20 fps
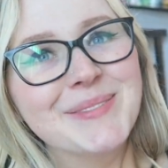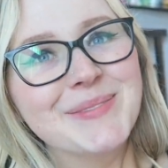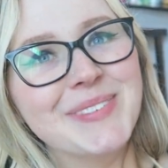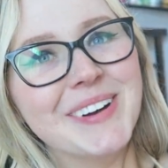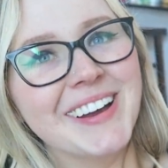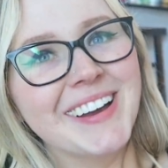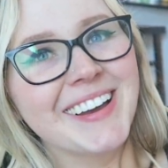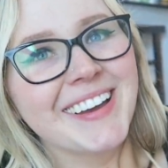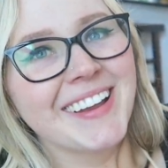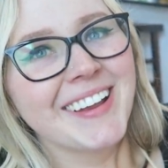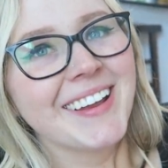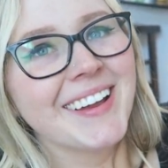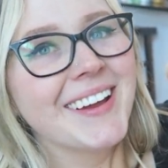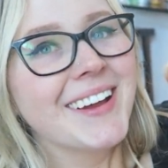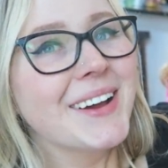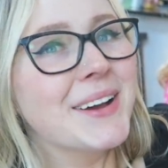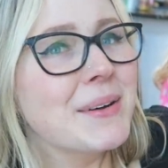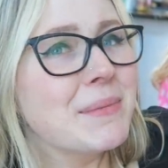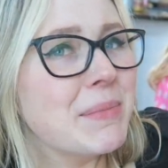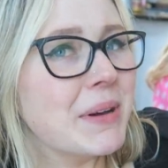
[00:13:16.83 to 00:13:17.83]
but,
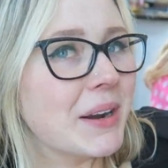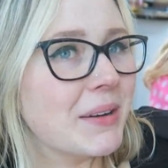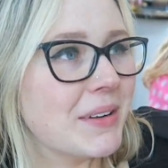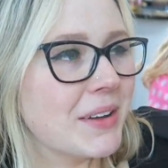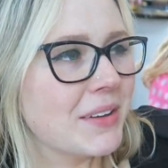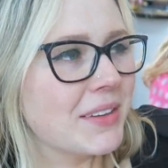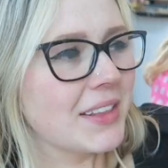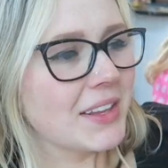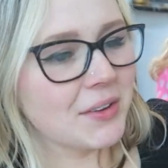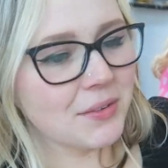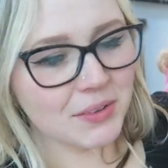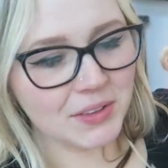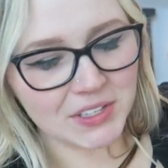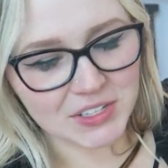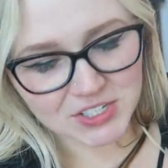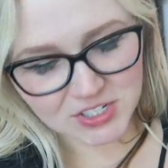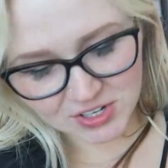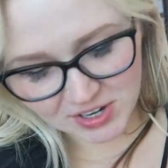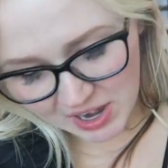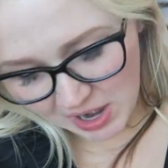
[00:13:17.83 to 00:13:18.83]
but I'm not like
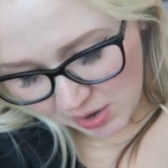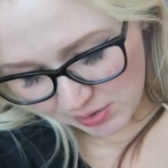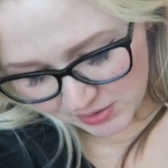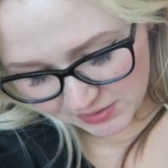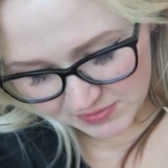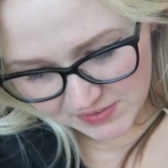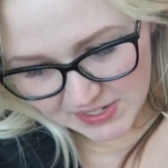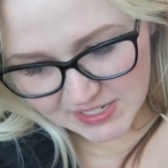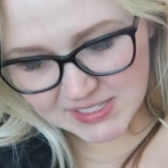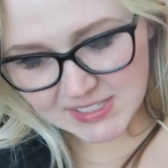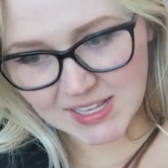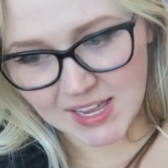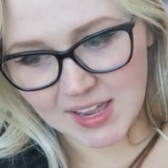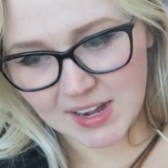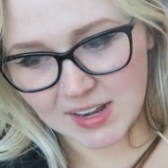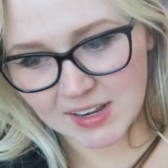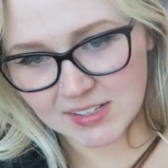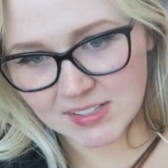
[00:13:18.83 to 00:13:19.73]
really sure how to fix that.